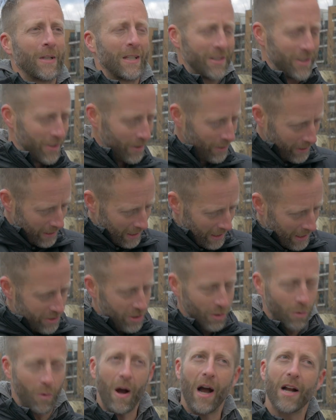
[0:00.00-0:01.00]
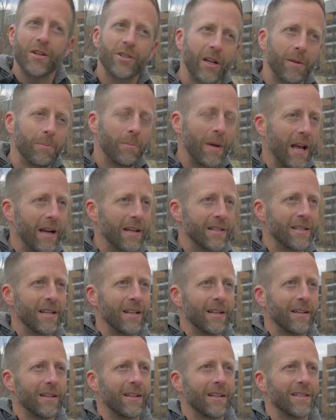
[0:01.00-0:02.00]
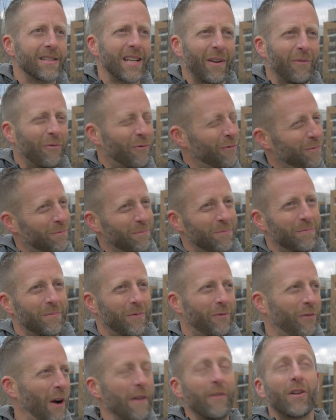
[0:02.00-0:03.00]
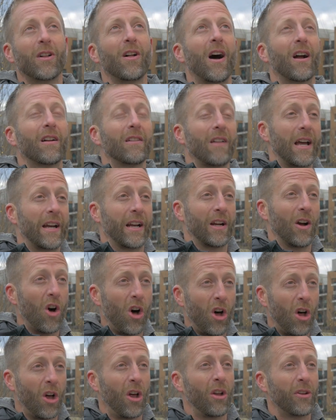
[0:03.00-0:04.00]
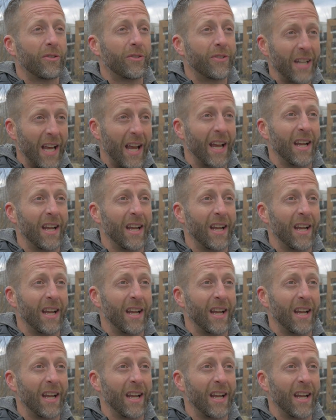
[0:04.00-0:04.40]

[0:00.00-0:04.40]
you're looking at your watch like, man, it's like 5 o'clock lighting all day